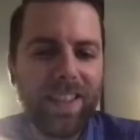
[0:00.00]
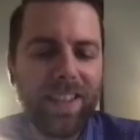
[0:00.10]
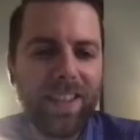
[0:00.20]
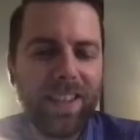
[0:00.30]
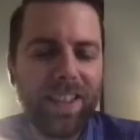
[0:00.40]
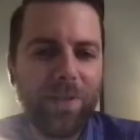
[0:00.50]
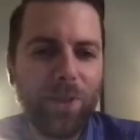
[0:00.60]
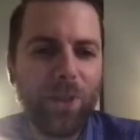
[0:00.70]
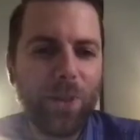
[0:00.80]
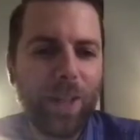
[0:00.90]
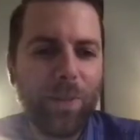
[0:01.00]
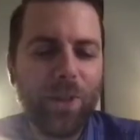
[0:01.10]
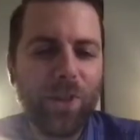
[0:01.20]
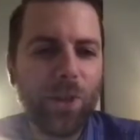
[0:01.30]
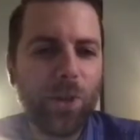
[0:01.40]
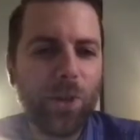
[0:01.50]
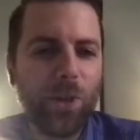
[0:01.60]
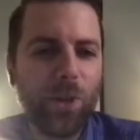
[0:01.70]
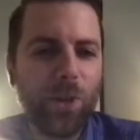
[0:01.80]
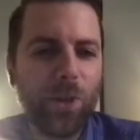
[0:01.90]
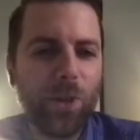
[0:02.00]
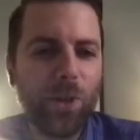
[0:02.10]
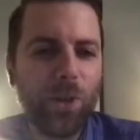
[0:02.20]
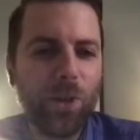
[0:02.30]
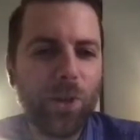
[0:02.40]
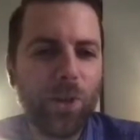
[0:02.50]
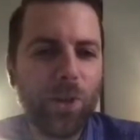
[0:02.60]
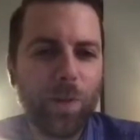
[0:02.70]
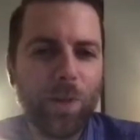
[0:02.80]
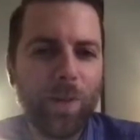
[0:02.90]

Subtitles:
Yeah, we'll see what happens next week.